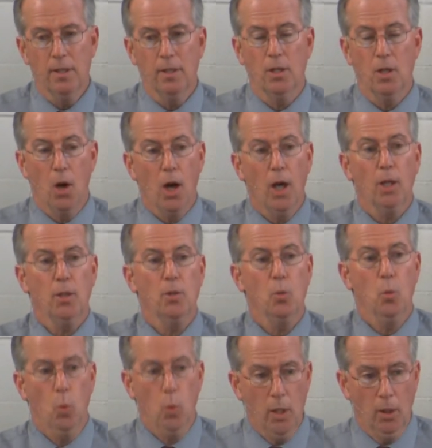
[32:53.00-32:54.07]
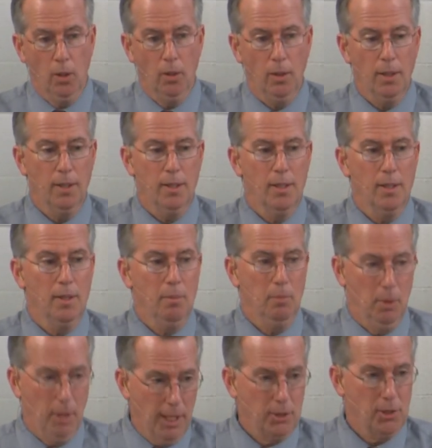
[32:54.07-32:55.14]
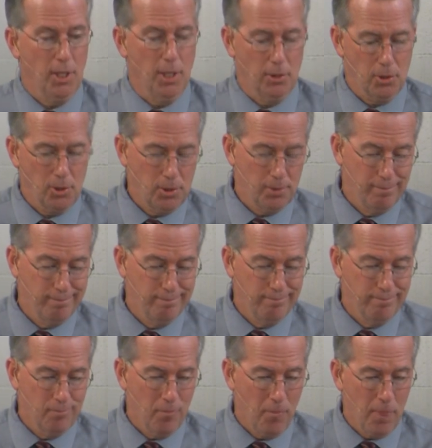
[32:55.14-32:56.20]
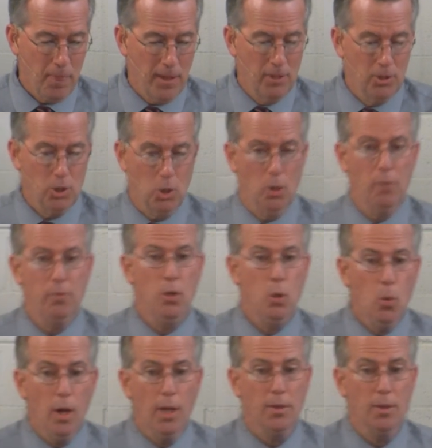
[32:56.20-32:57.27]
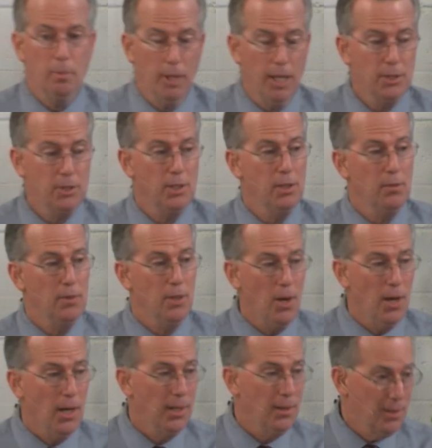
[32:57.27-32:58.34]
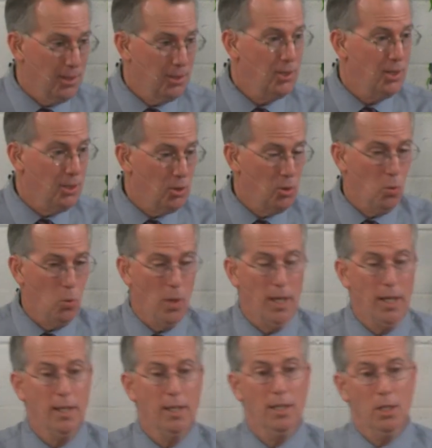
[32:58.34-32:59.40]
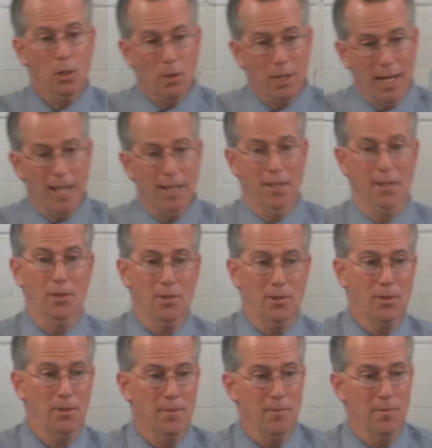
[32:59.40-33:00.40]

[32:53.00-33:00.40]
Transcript: God will bless us. So if you want the blessing of God, this is the way you get it.